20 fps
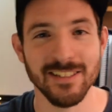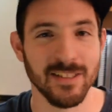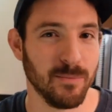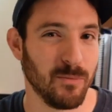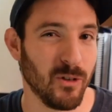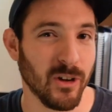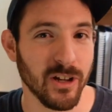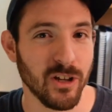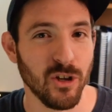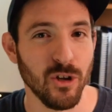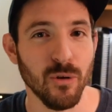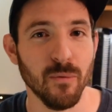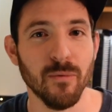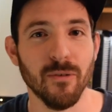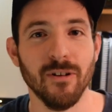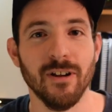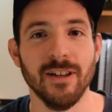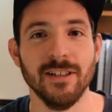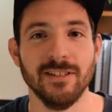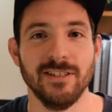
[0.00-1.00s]
somewhat
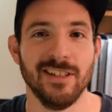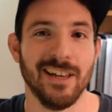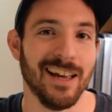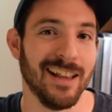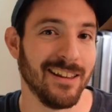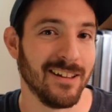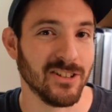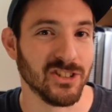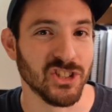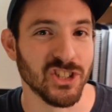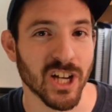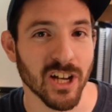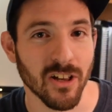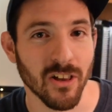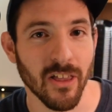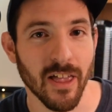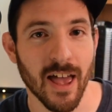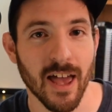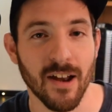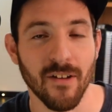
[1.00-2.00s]
humorous, you got a little
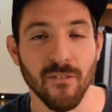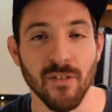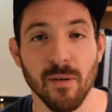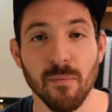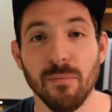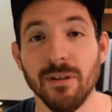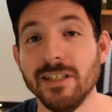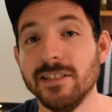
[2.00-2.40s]
chuckle out of it,